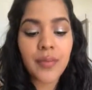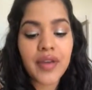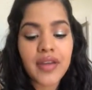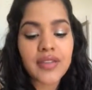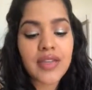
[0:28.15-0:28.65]

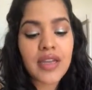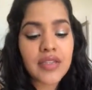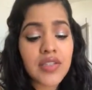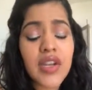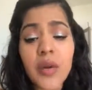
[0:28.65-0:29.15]
because
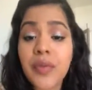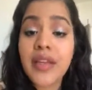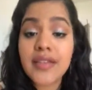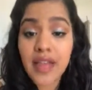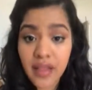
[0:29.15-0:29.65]

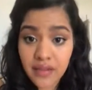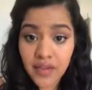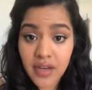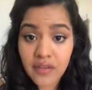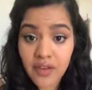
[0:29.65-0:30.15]
CRP is
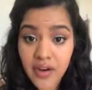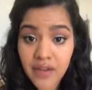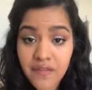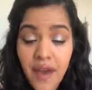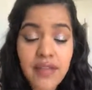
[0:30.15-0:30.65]
elevated
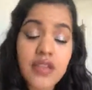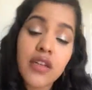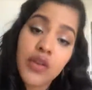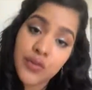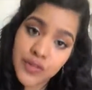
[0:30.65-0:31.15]
very fast and
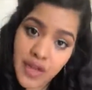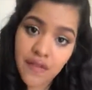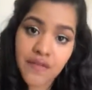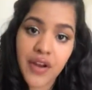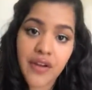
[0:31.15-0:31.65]
it goes
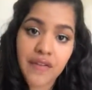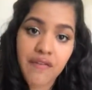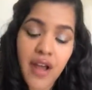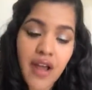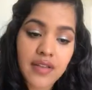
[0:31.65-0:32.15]
down very
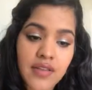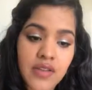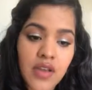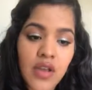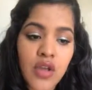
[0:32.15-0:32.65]
fast.